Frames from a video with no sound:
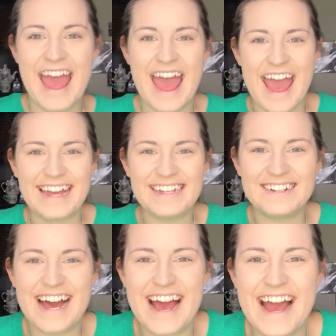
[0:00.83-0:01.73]
Hey you
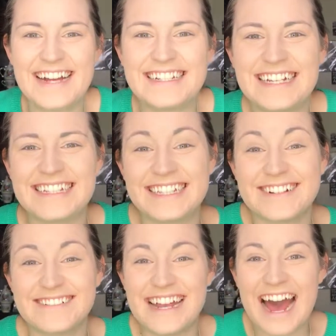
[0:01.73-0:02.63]
guys!
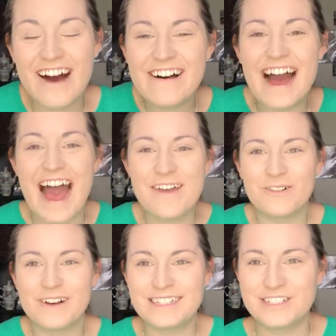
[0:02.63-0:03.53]
So now I'm
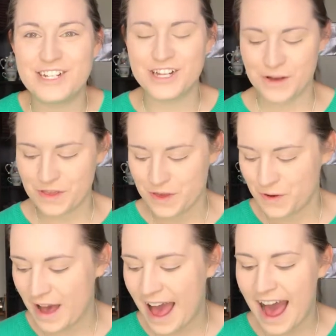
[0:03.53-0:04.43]
going to show
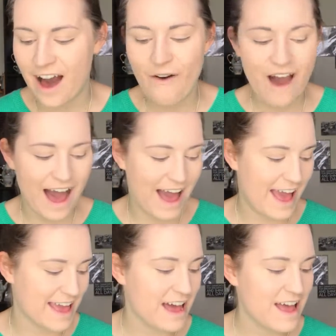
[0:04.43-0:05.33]
you how
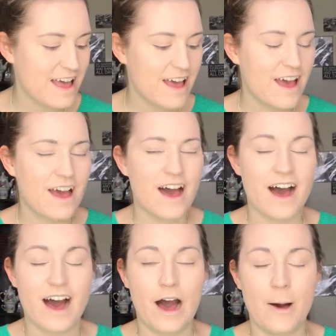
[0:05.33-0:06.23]
I
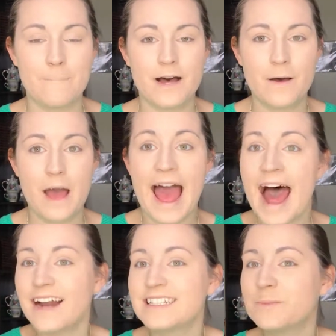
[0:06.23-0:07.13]
um,
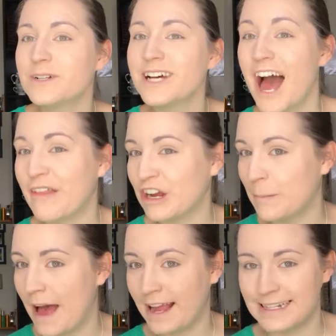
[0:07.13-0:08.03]
add some color
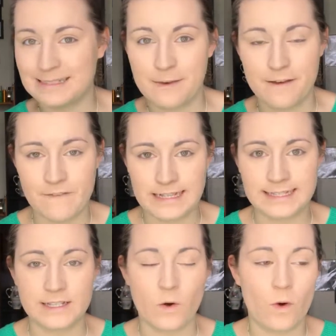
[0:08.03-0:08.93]
back into my face.
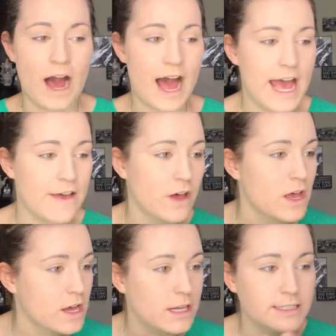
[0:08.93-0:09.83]
So I've
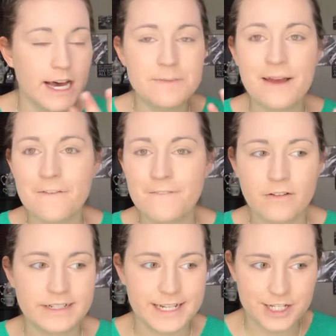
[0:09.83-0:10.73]
done my
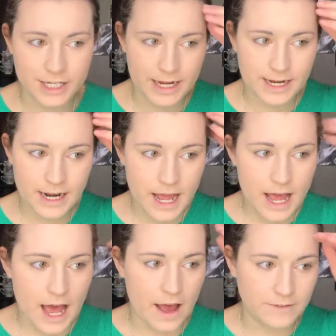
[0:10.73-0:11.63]
foundation,
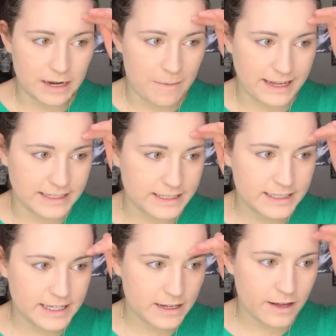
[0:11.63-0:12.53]
I've done my
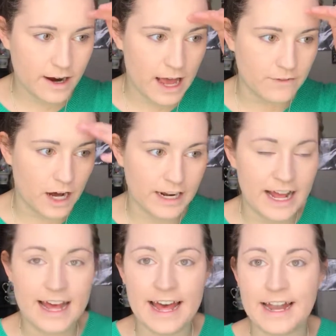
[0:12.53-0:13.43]
concealer, I've gone
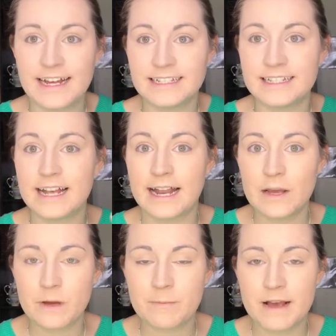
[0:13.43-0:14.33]
ahead and set
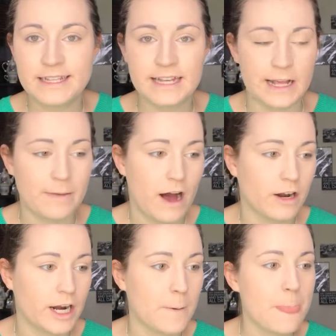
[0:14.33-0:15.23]
it with my setting
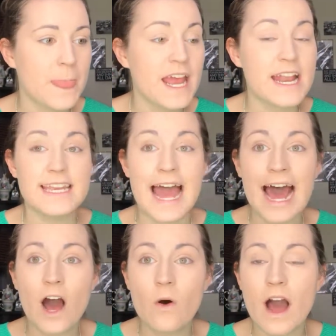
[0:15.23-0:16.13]
powder.
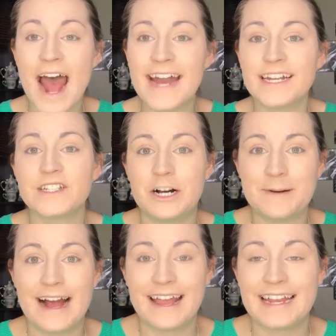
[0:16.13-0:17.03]
Now I need to go
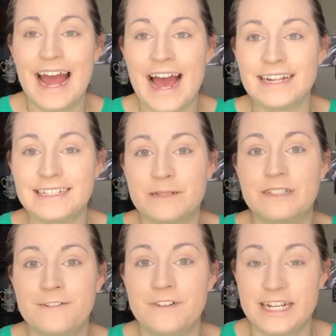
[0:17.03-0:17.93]
back and add some
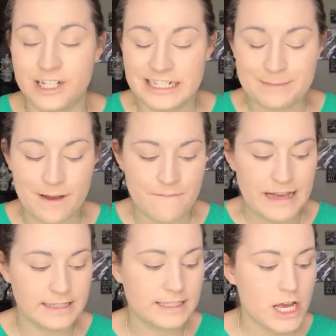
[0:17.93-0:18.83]
definition to my
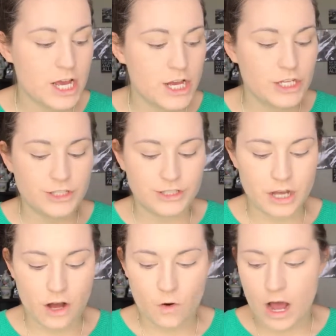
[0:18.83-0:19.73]
face.
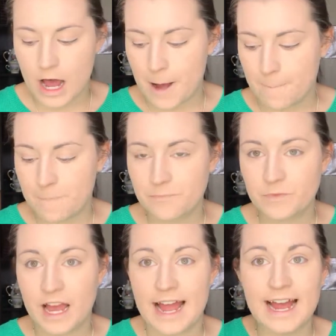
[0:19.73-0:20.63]
So um,
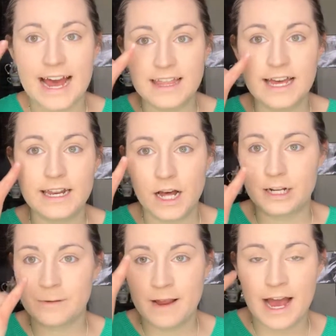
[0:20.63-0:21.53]
I highlighted
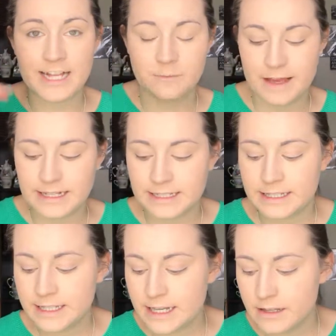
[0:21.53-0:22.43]
under my eyes with my
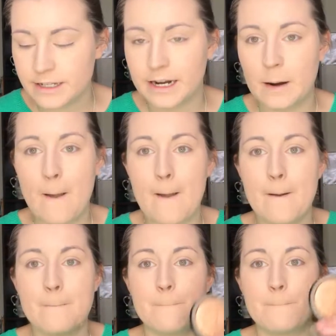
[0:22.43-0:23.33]
concealer,
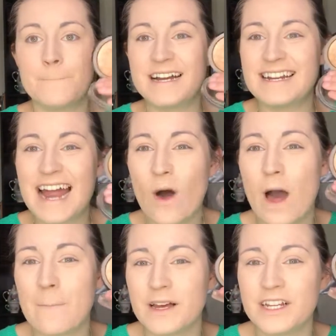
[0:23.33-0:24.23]
but now
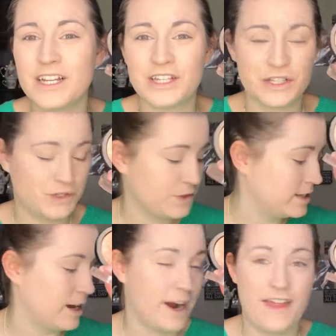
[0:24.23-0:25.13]
I'm gonna use,
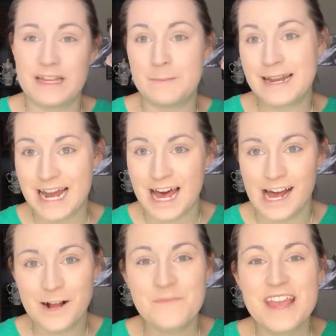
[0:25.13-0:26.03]
sorry, that's my dog.